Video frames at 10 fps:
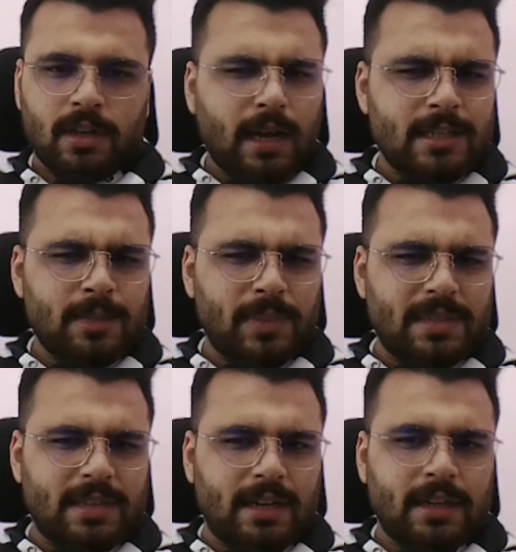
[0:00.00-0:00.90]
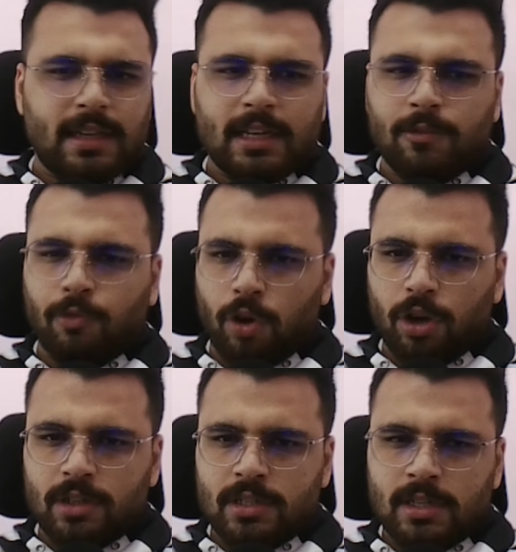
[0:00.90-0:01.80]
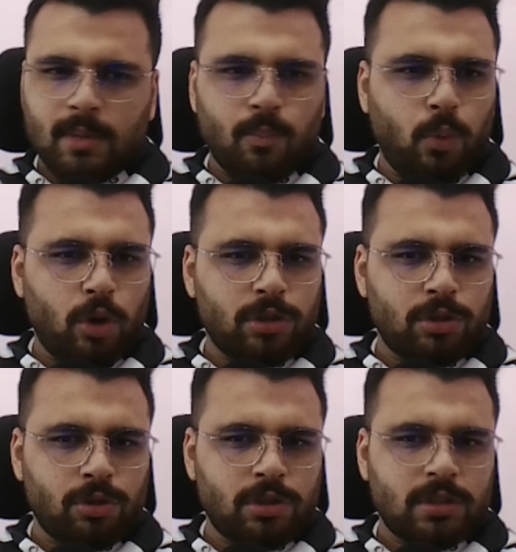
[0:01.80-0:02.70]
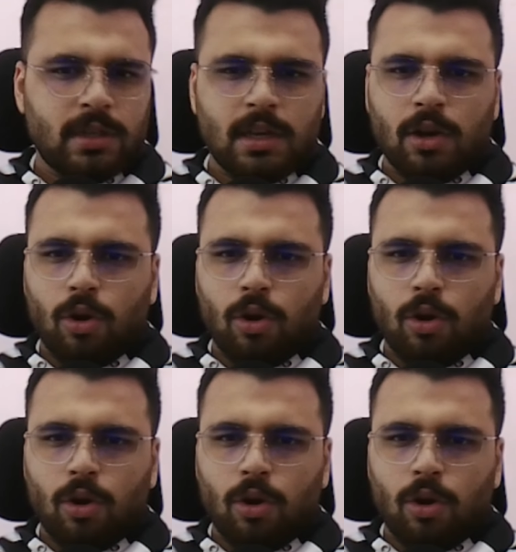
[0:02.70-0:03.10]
Tal simply said he wants both rooks